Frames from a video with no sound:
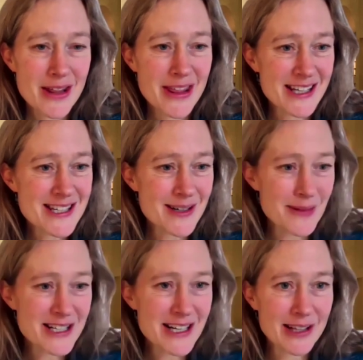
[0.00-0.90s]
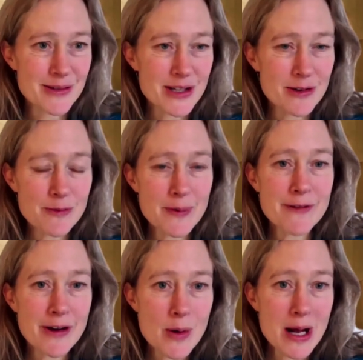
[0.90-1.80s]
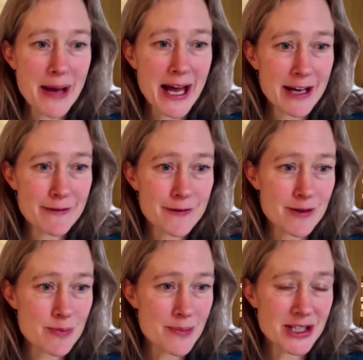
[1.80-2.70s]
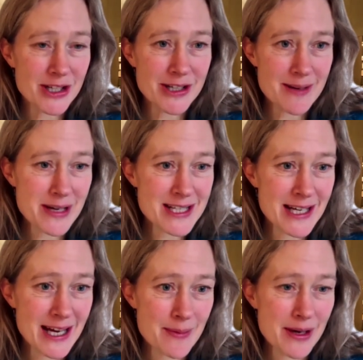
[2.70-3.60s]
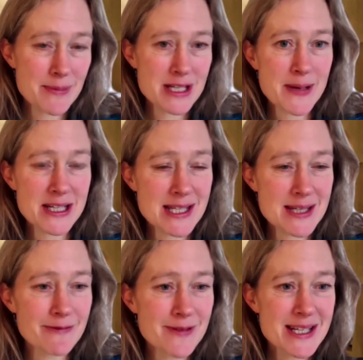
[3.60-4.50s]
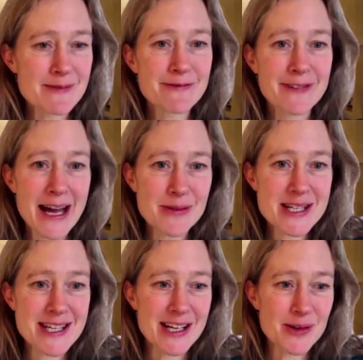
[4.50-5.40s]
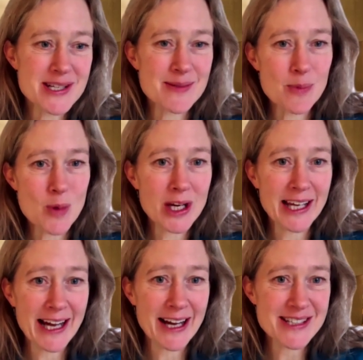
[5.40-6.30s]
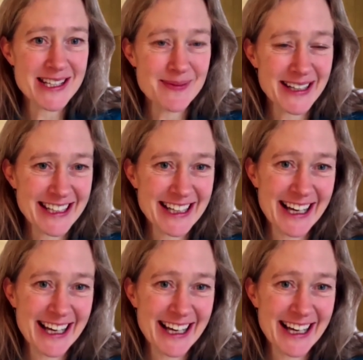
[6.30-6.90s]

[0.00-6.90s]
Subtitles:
Thanks so much, Catherine. You've been very well behaved for a prima donna, I must say. I'm expecting some flouncing or some walking out in a minute.